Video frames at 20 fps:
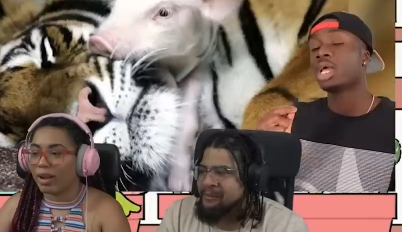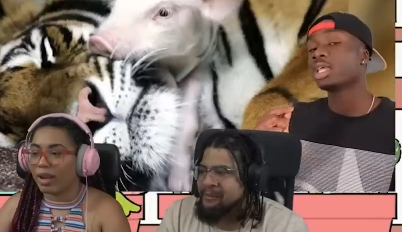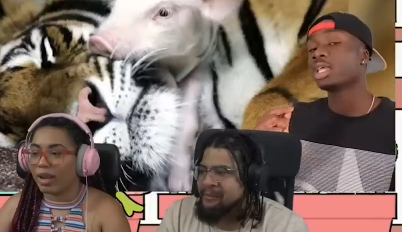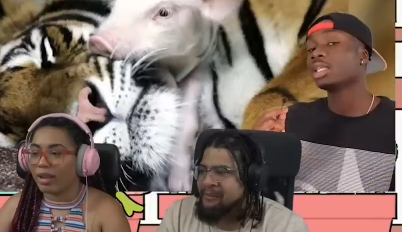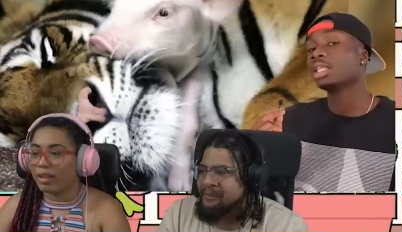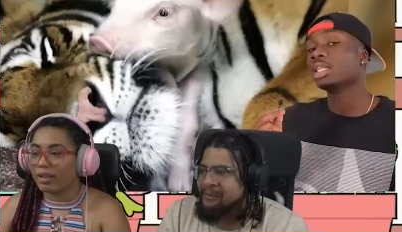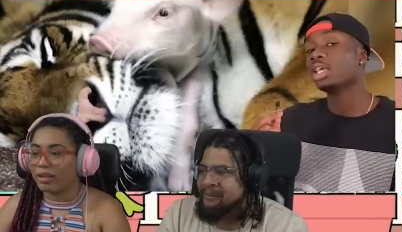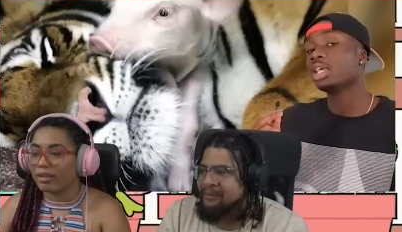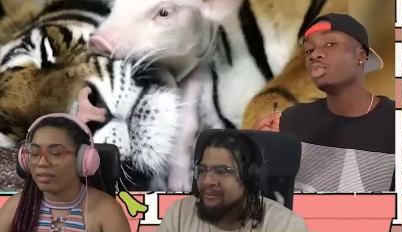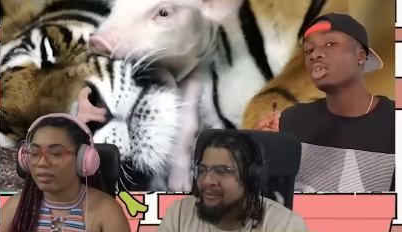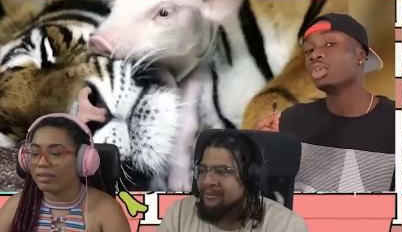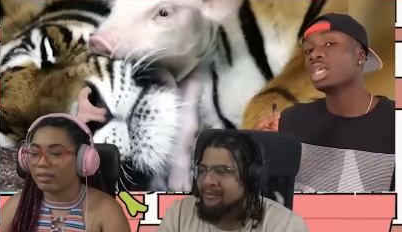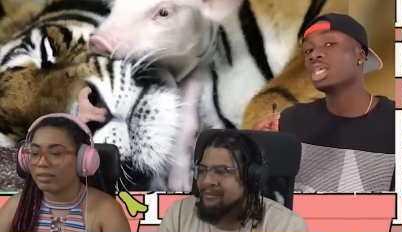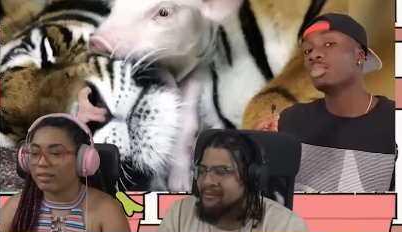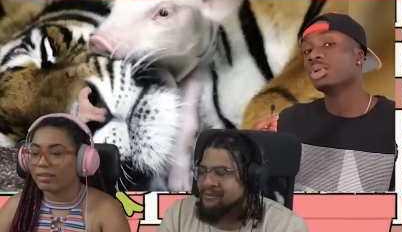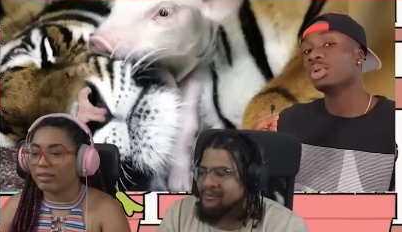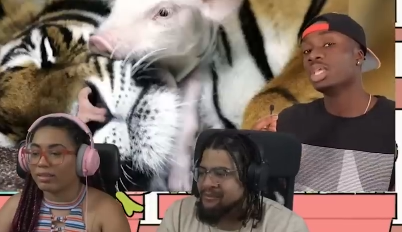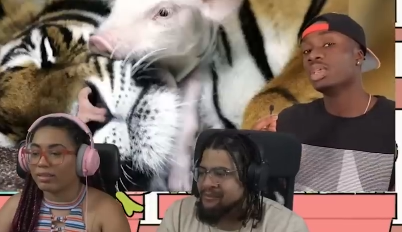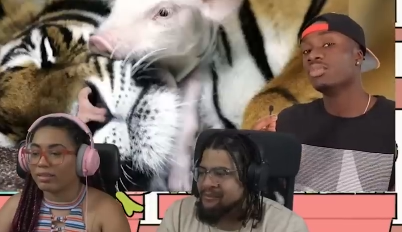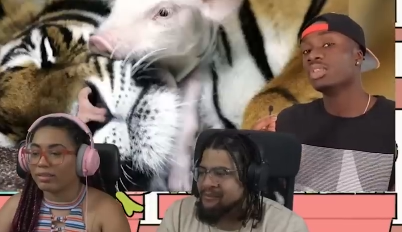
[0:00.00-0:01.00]
Speaker 1: I can let you
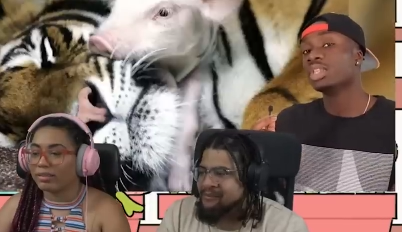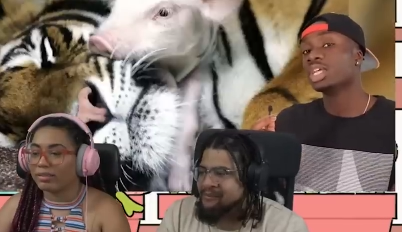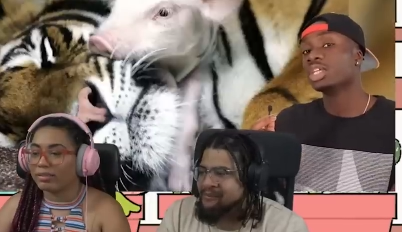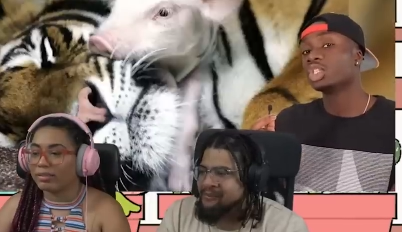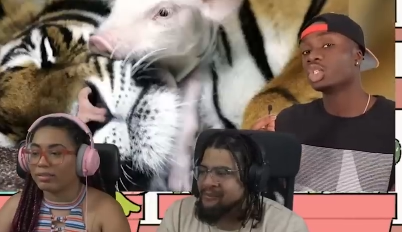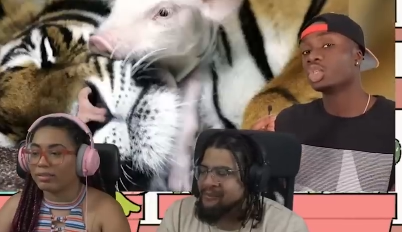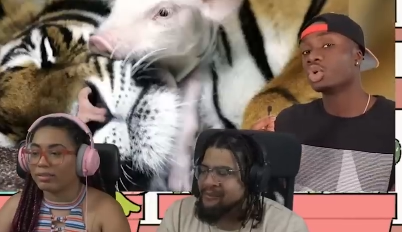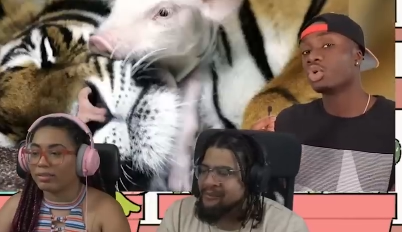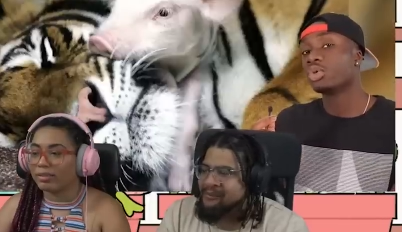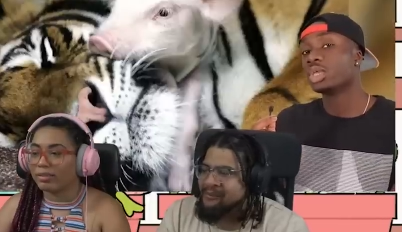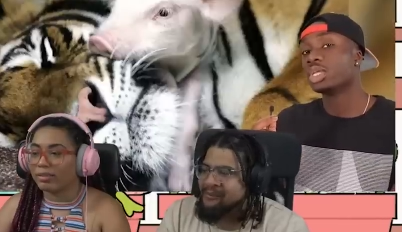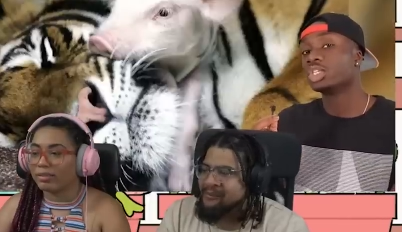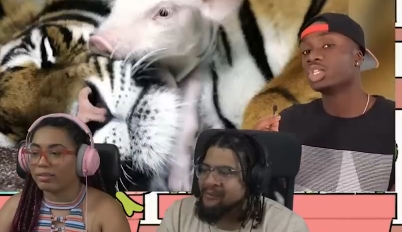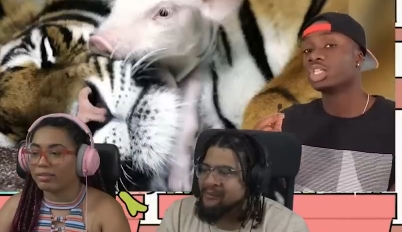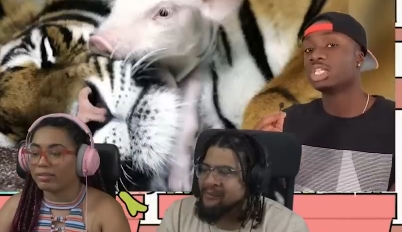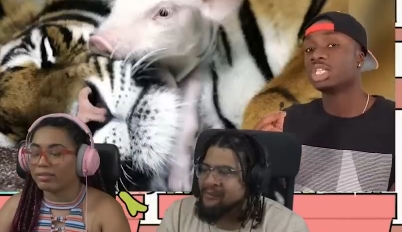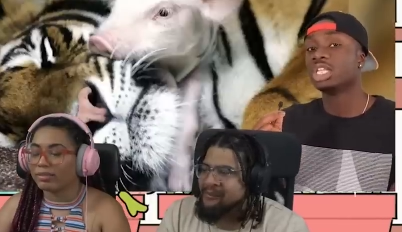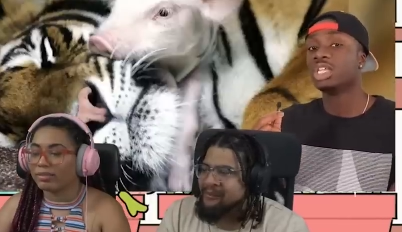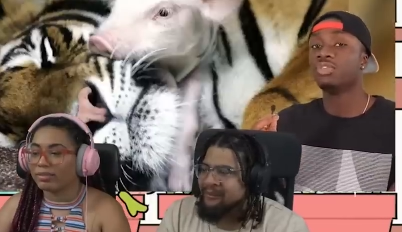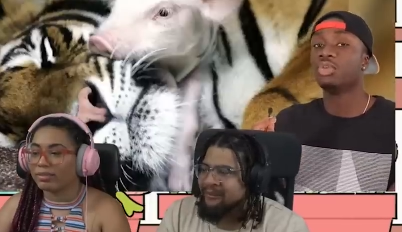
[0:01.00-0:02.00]
keep believing that story and
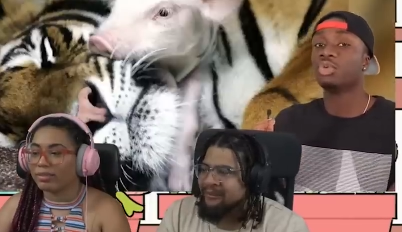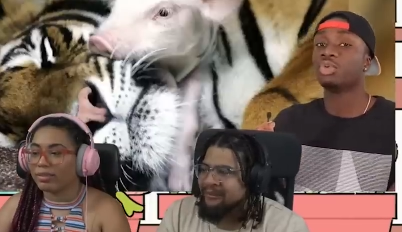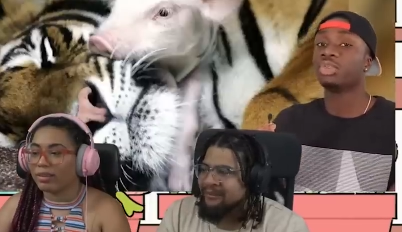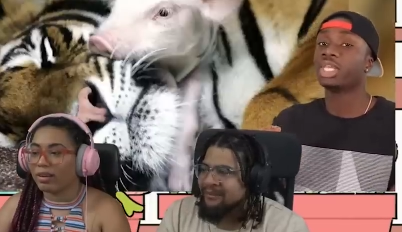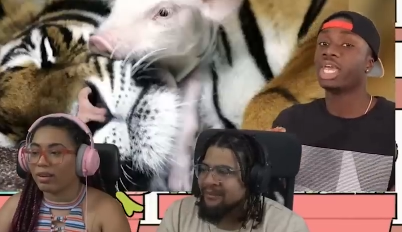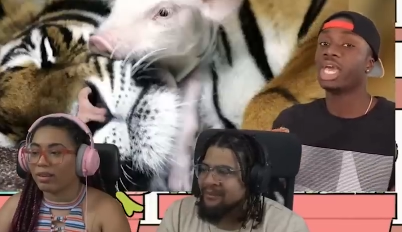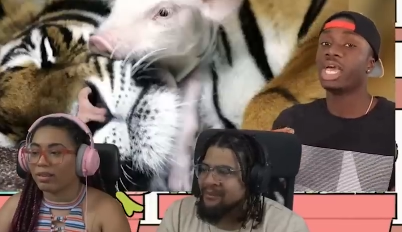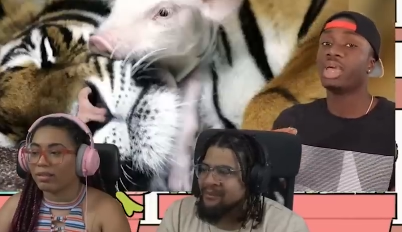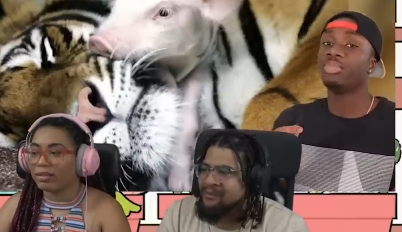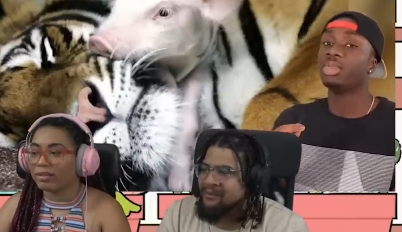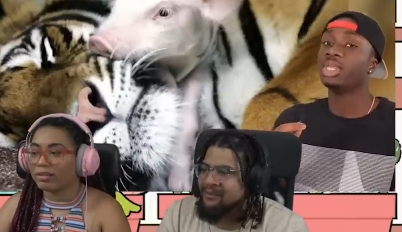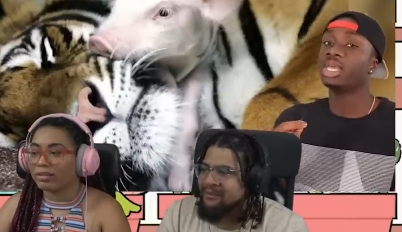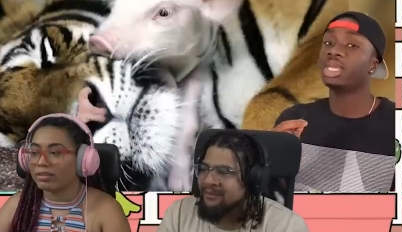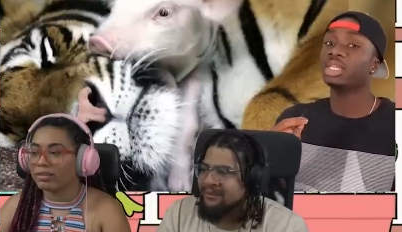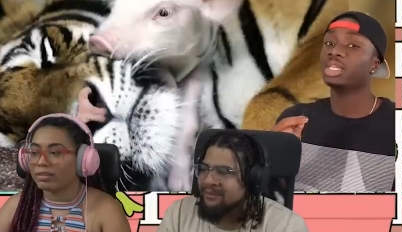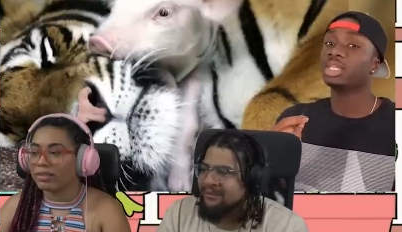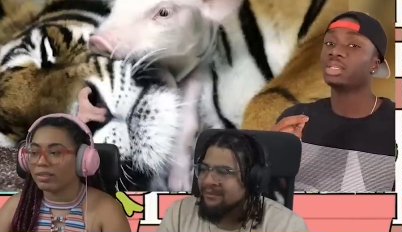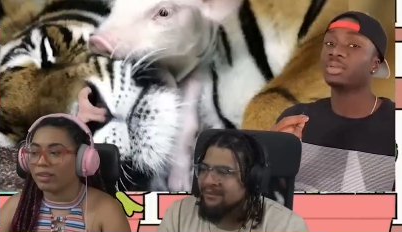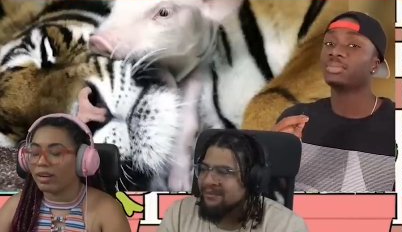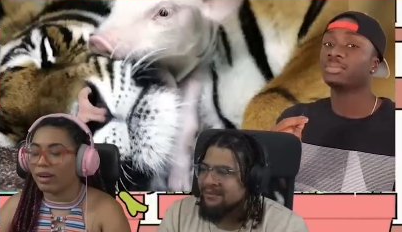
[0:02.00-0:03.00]
just leave you with the happy
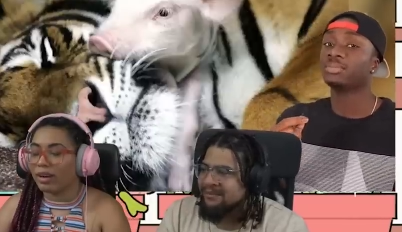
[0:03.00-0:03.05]
ending.